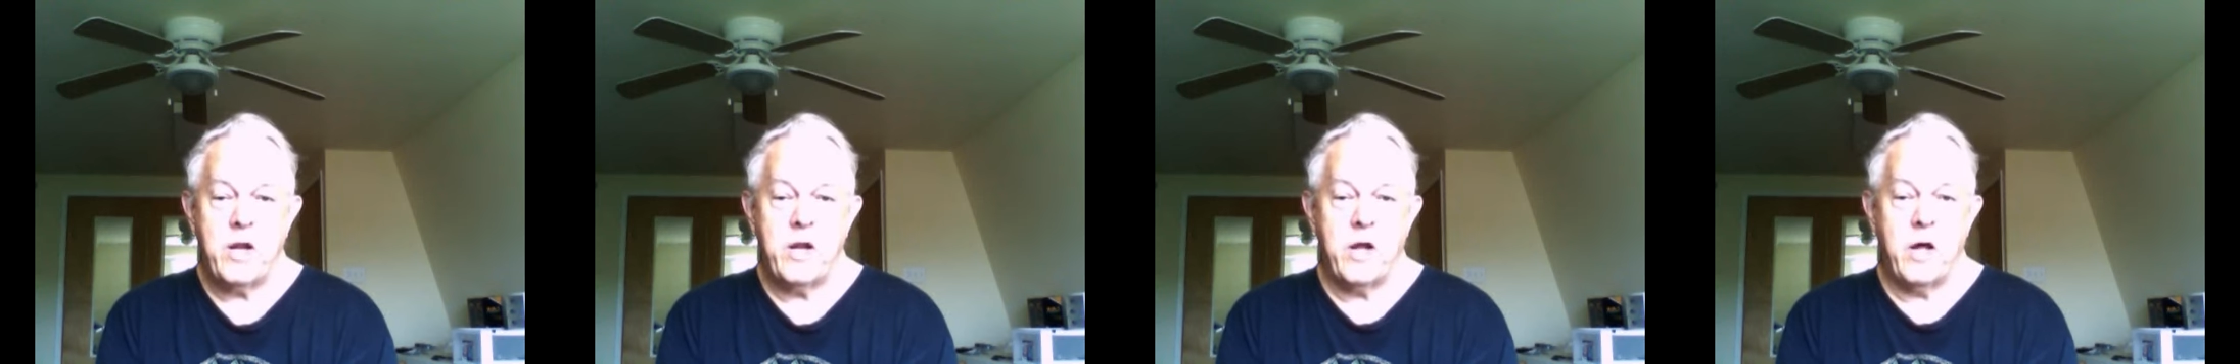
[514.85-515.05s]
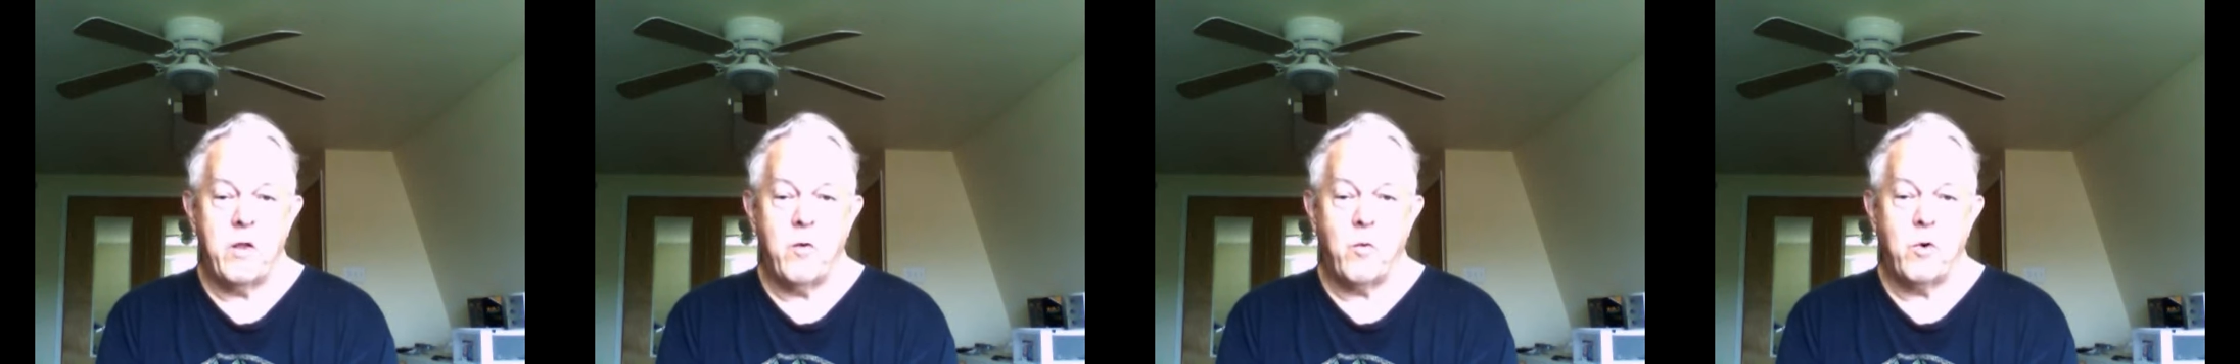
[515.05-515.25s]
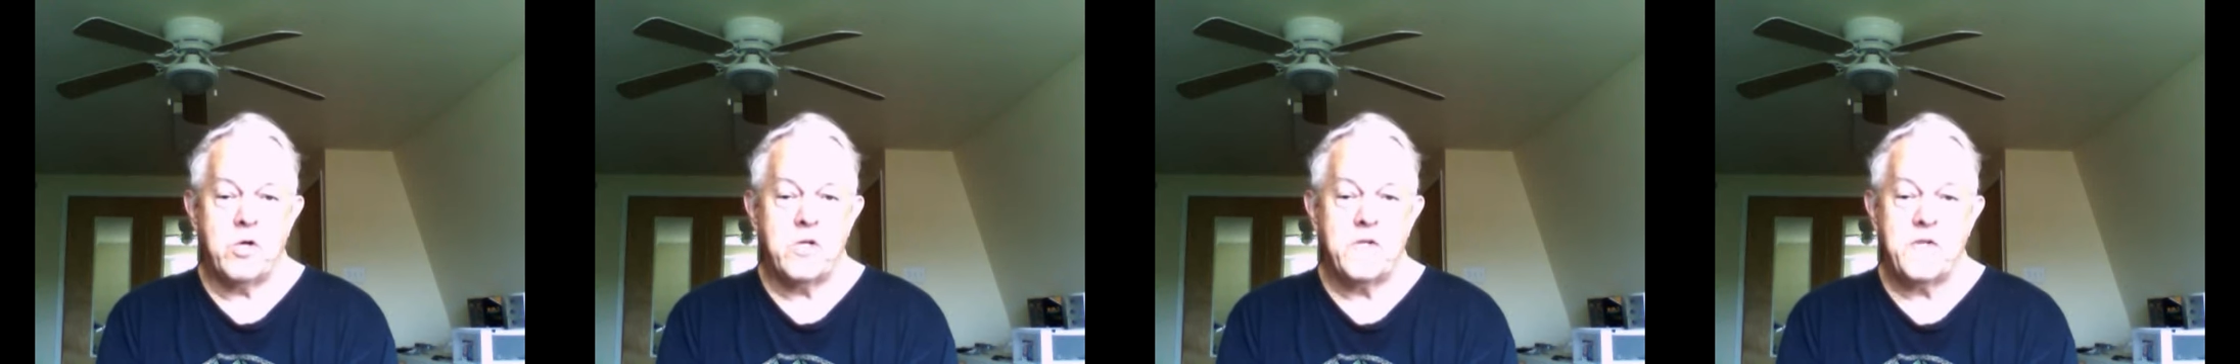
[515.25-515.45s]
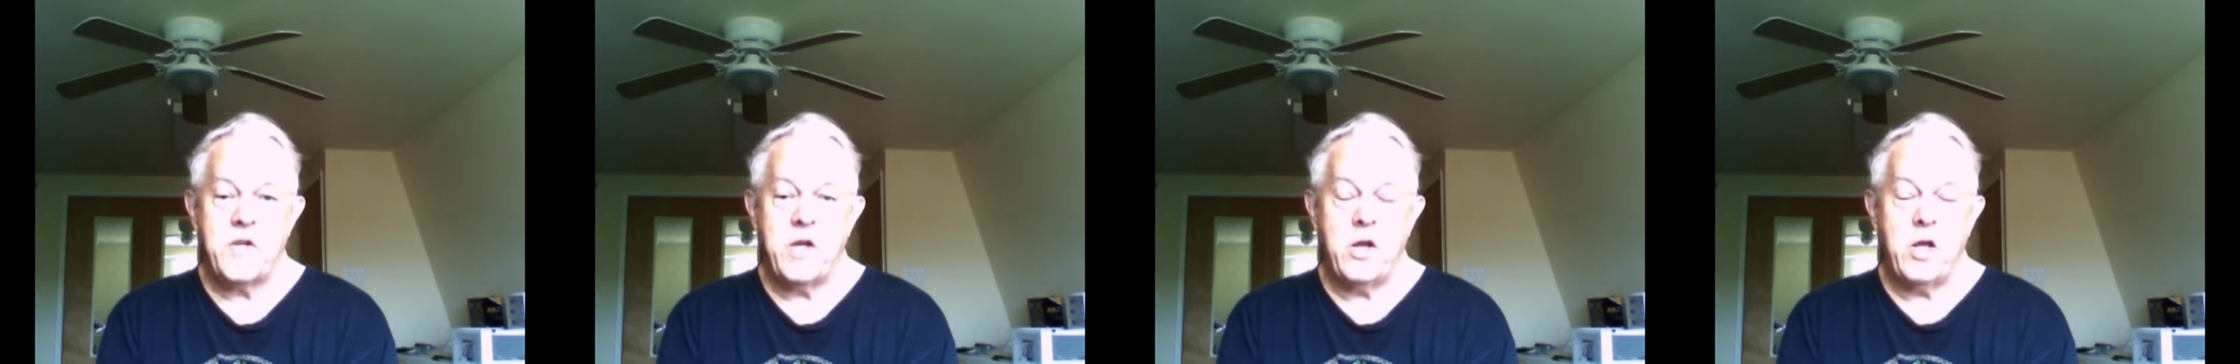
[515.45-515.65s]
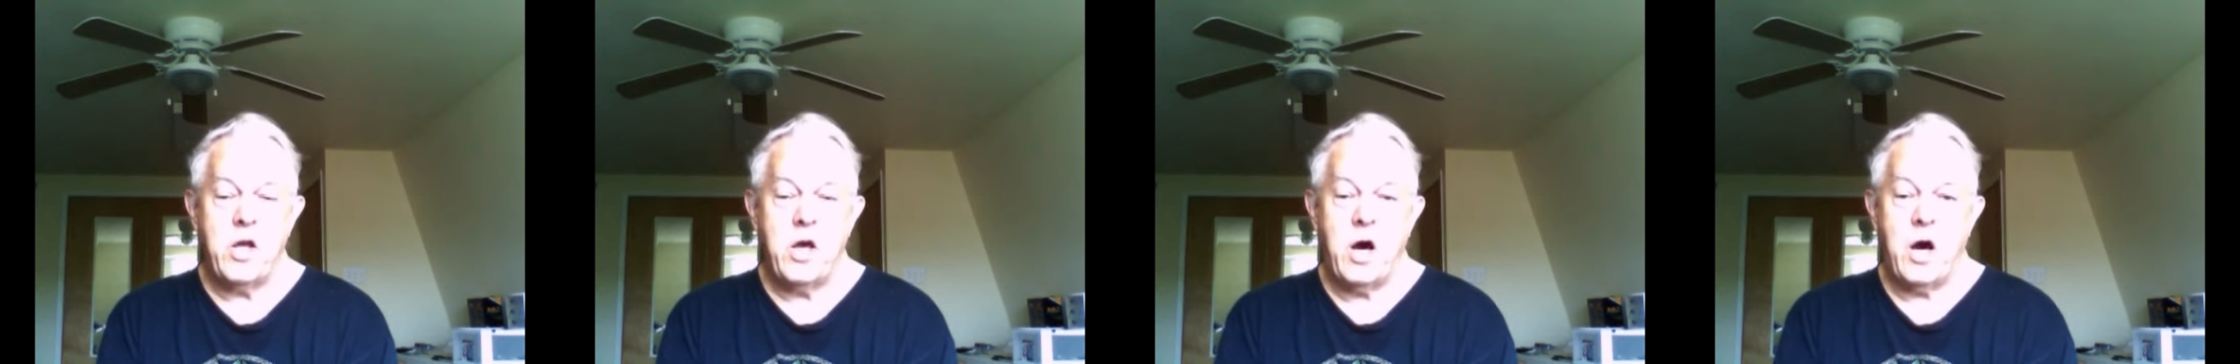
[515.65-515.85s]
In other words, it's
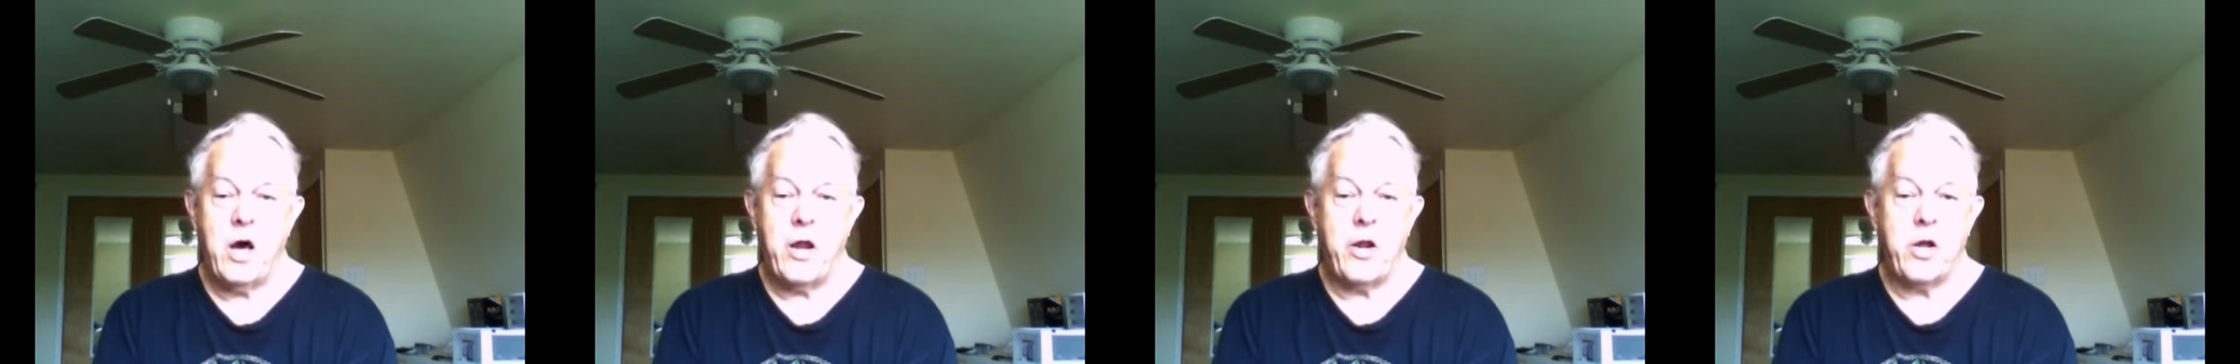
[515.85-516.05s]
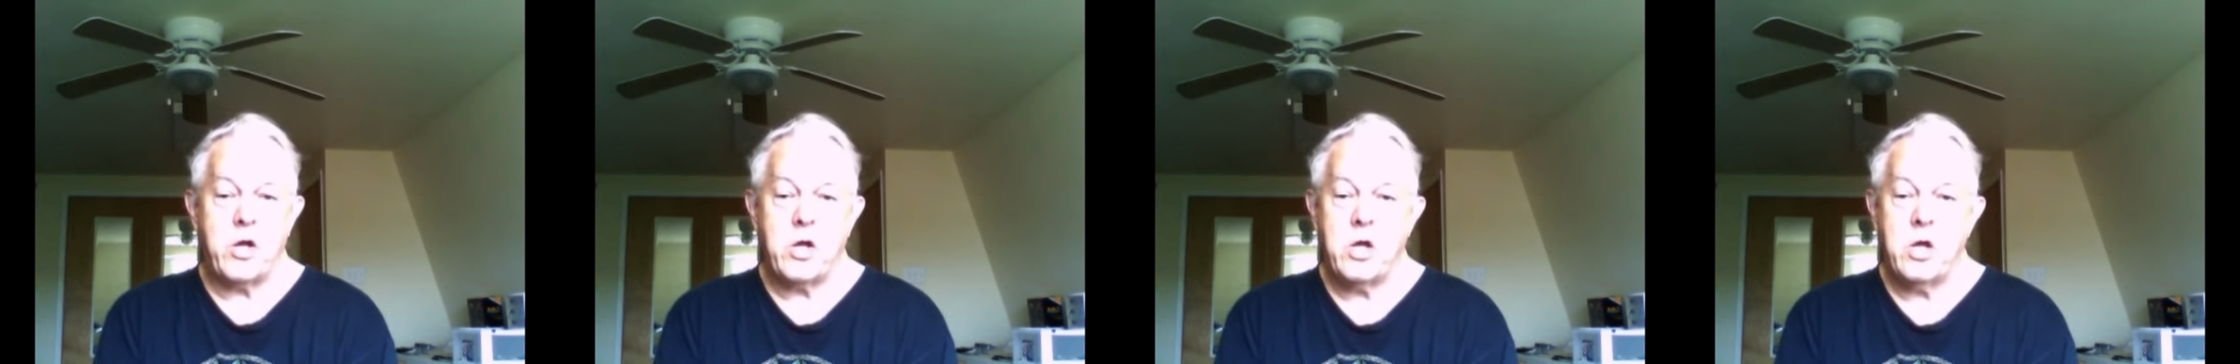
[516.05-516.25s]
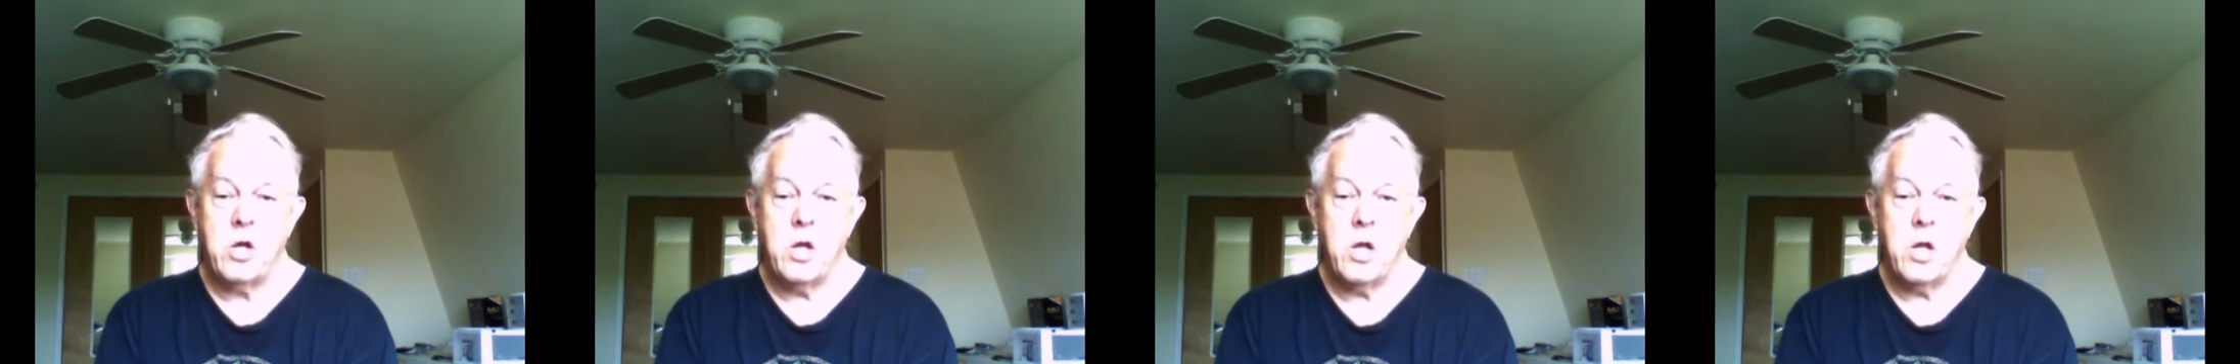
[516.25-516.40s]
idiotic.